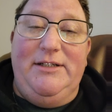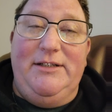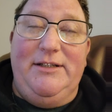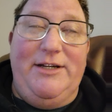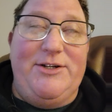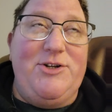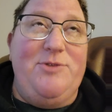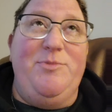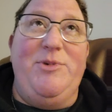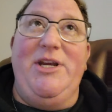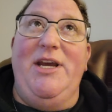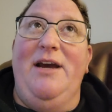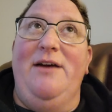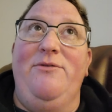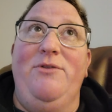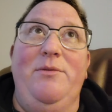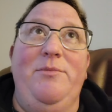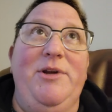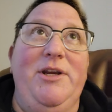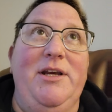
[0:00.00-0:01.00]
That should be
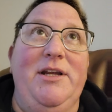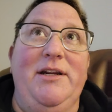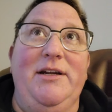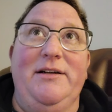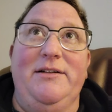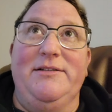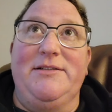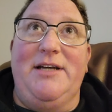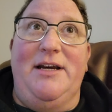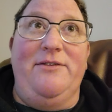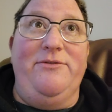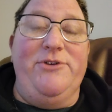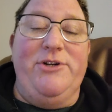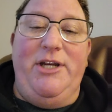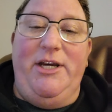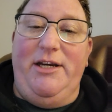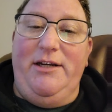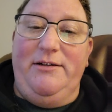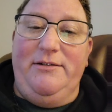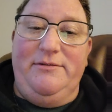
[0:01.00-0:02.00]
every beginning to every
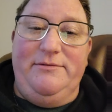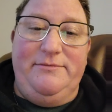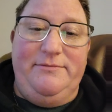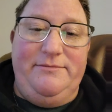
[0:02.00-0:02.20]
day.